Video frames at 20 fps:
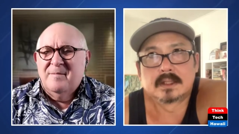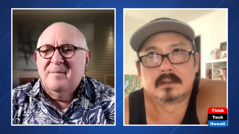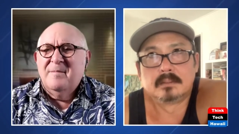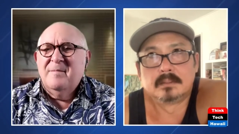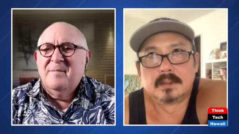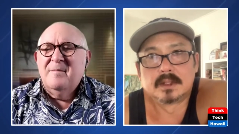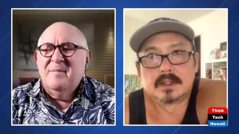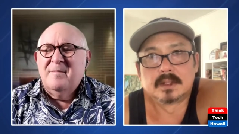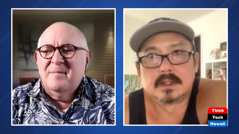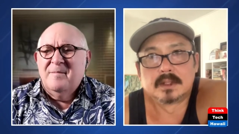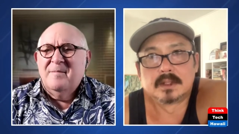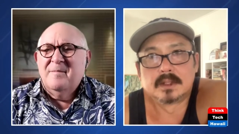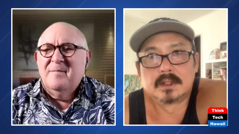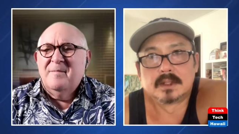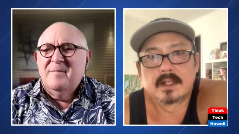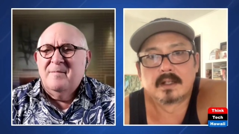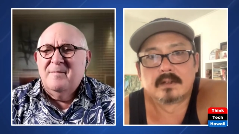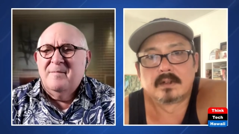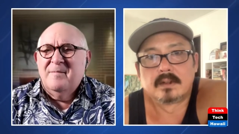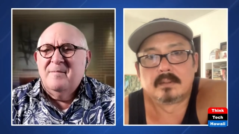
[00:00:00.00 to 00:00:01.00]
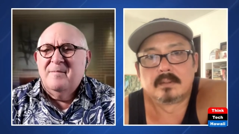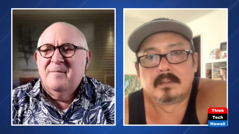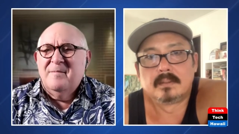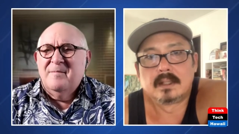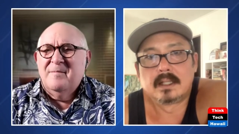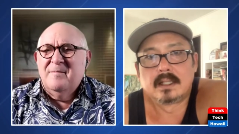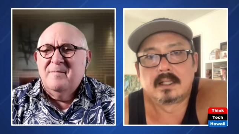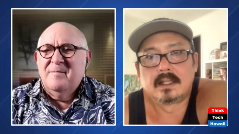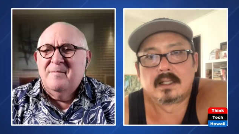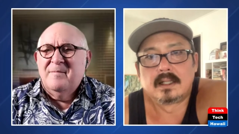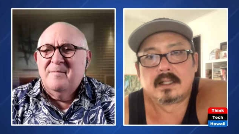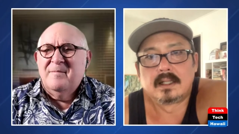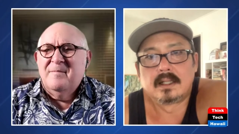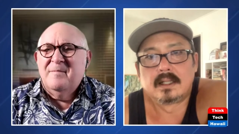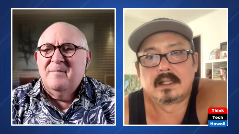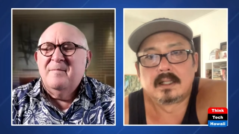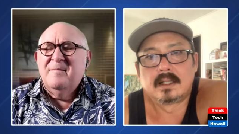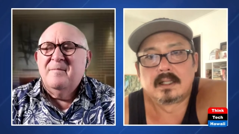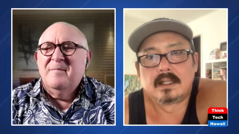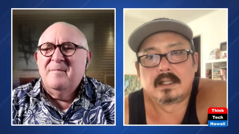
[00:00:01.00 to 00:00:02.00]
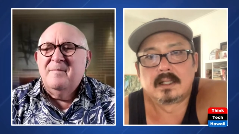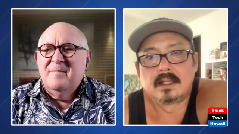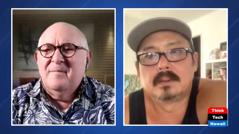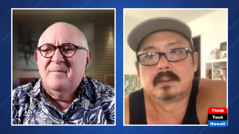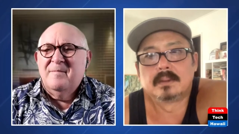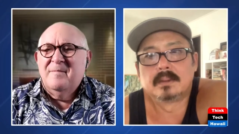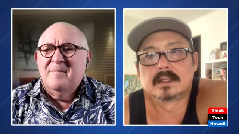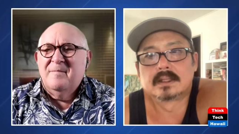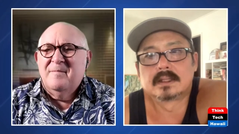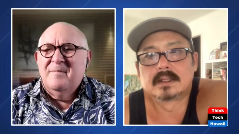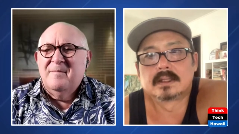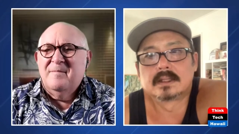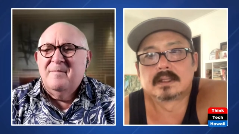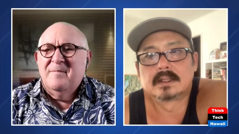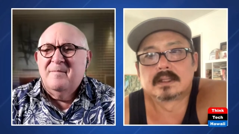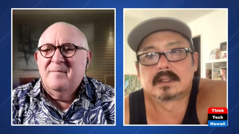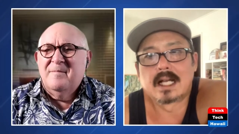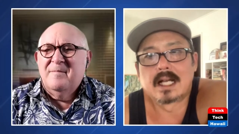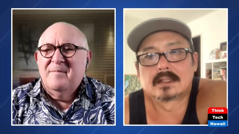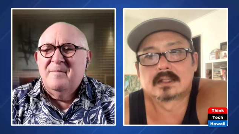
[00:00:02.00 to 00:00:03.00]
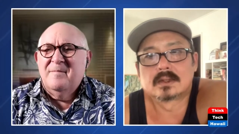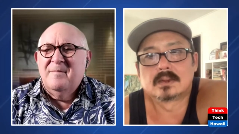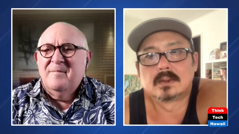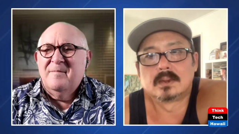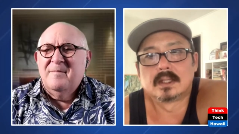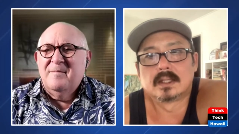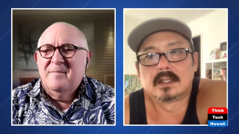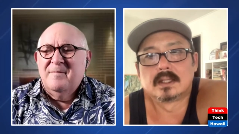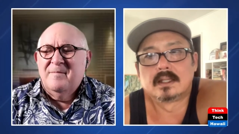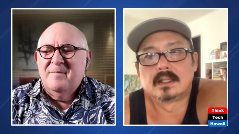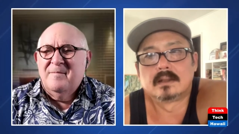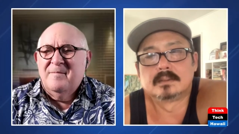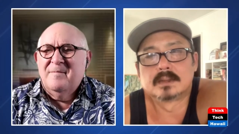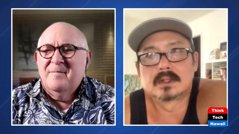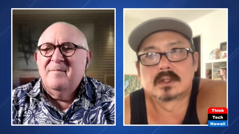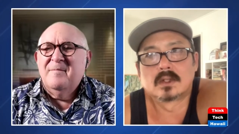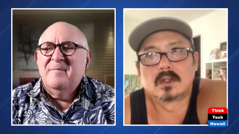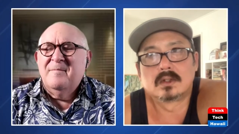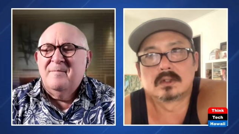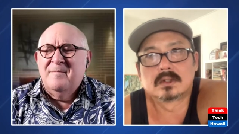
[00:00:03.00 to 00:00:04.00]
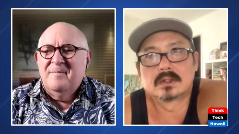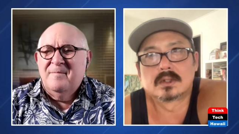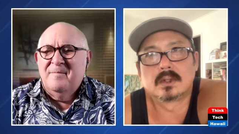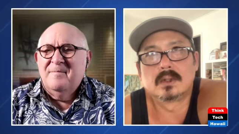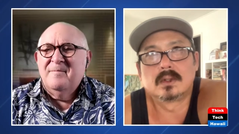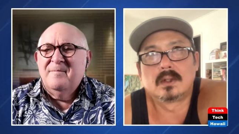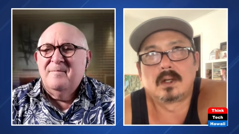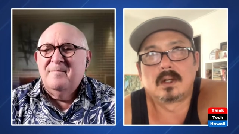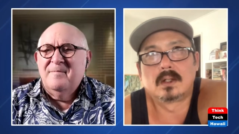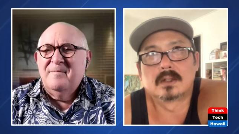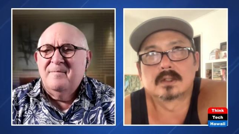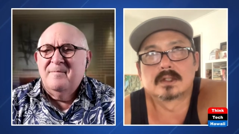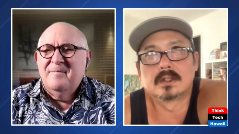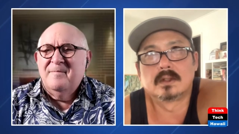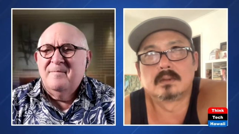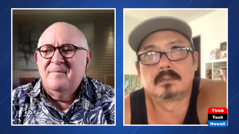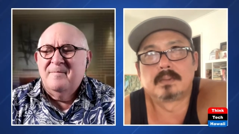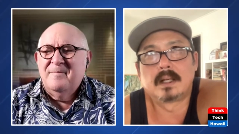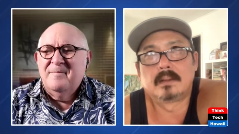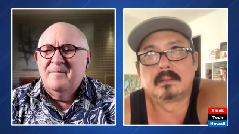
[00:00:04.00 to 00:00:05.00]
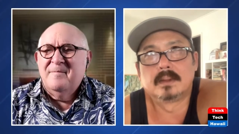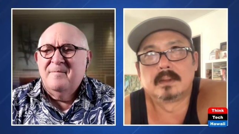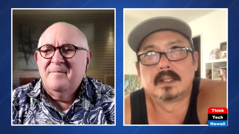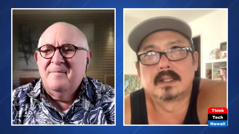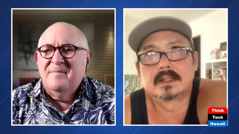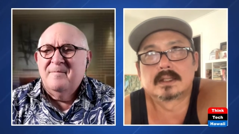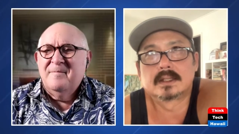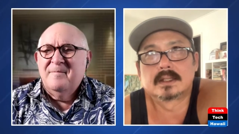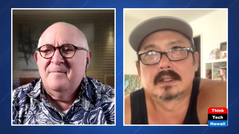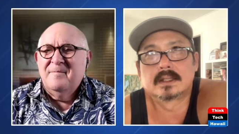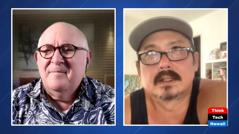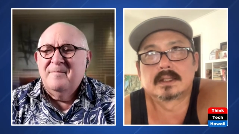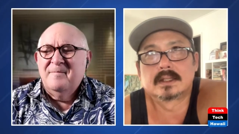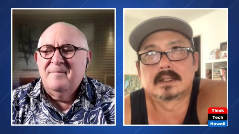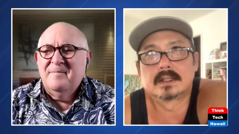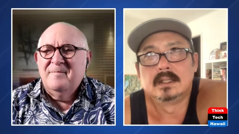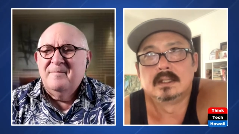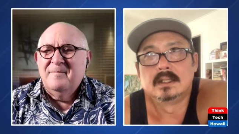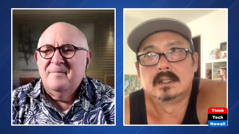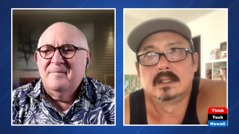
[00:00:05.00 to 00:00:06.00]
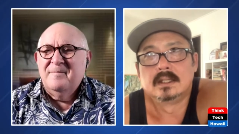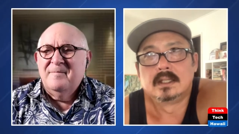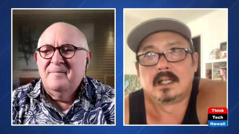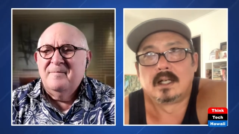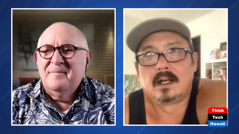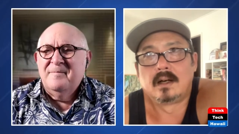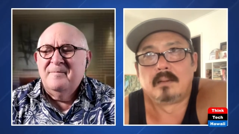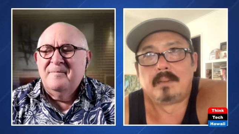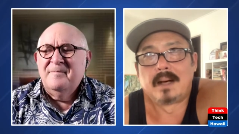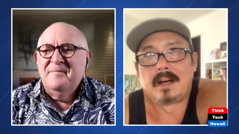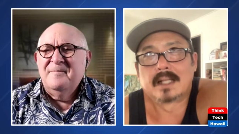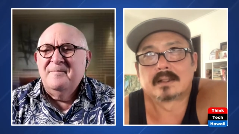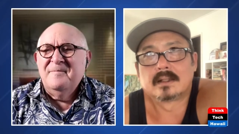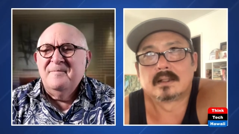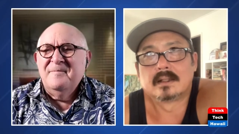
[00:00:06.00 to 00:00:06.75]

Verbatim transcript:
Speaker 1: the majority of them. Uh, Soho published this last one. Um, so Soho also published uh, bought